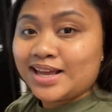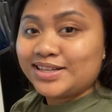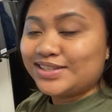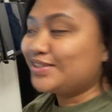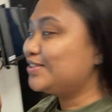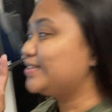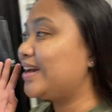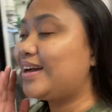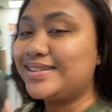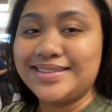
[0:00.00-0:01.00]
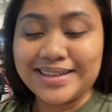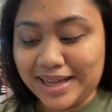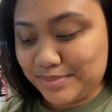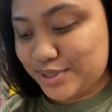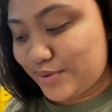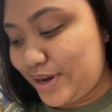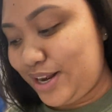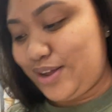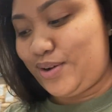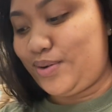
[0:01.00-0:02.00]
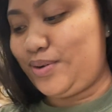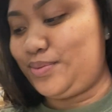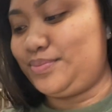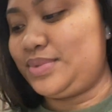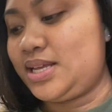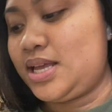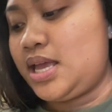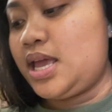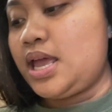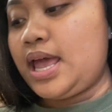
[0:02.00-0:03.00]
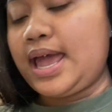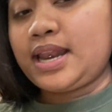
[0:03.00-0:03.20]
Dude, I'm so ready to go home. And